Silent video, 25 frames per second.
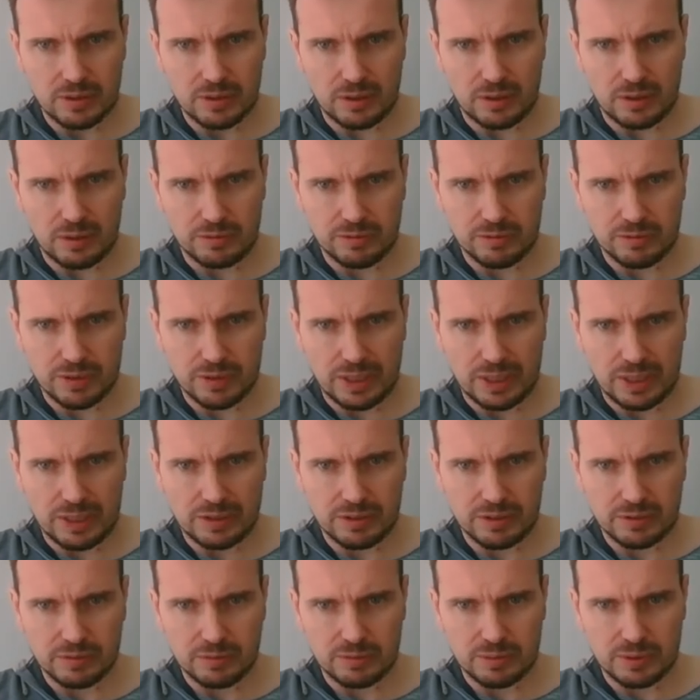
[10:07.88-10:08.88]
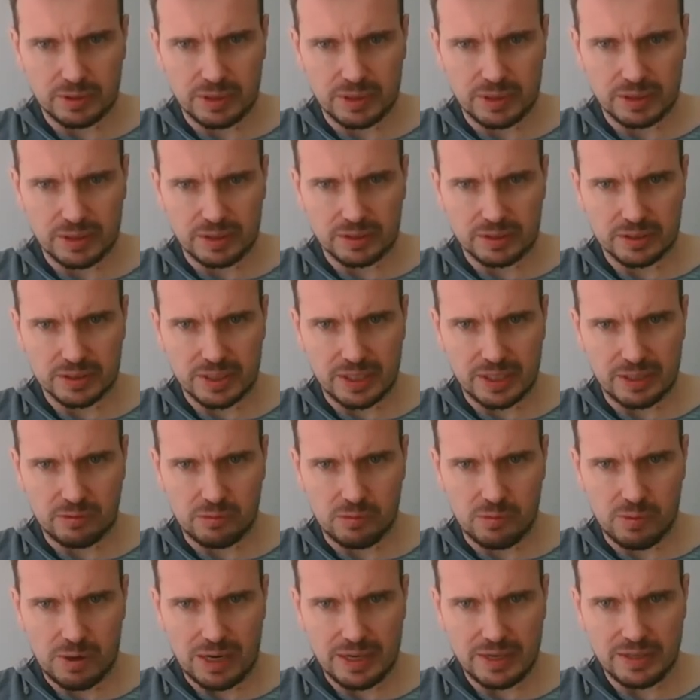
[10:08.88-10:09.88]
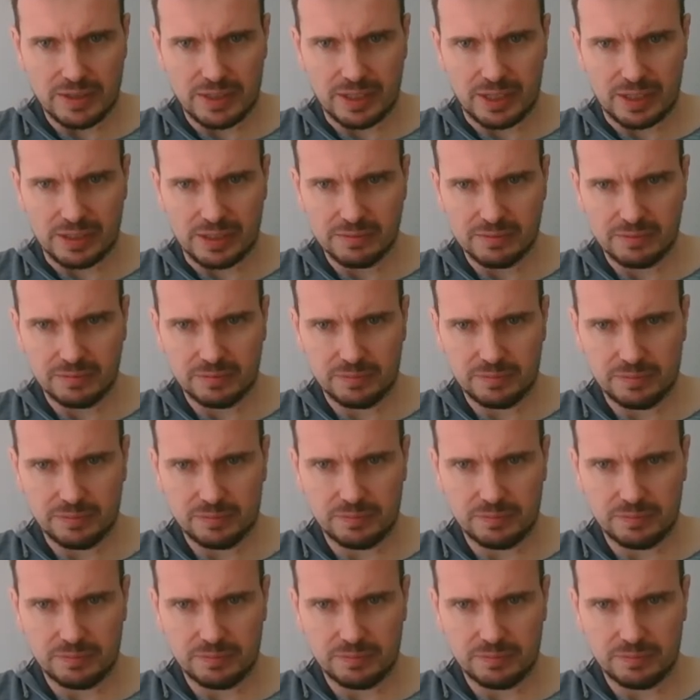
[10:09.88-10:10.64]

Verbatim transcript: of, and we're going to say 1 then,